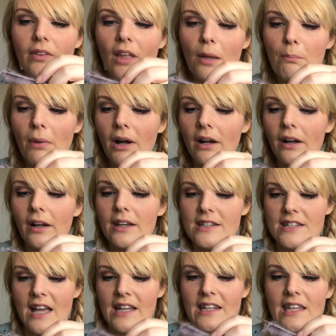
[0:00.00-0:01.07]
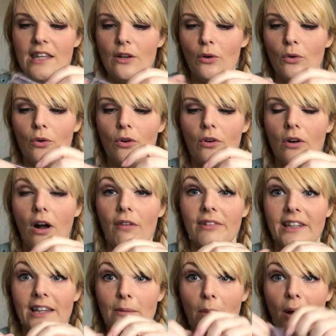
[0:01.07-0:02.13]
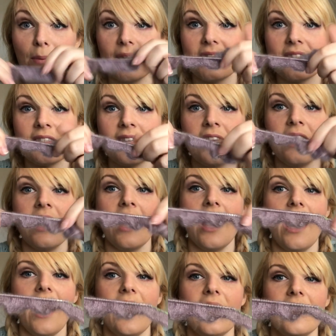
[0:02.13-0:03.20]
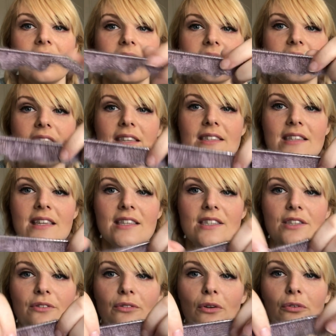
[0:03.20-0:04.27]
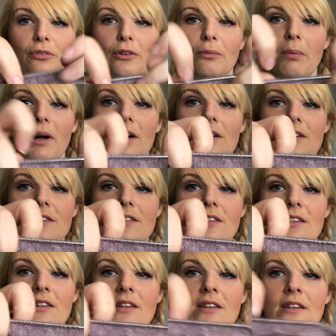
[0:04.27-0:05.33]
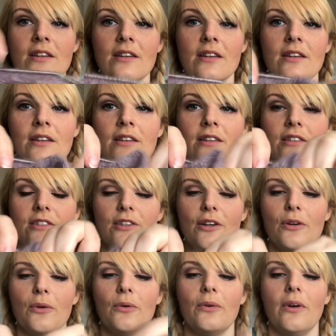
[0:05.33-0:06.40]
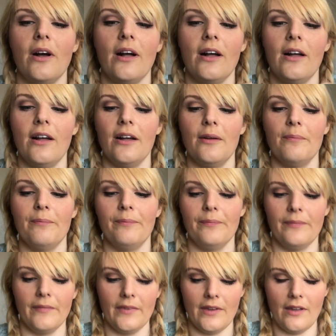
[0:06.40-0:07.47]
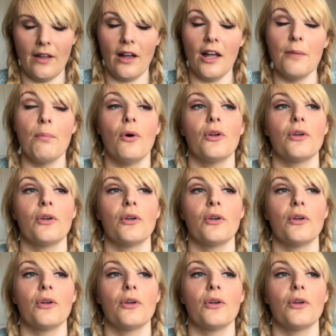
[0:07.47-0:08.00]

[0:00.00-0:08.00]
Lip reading: by Danny, or of Little Bobbins, and this is the ruffle part. So I bought a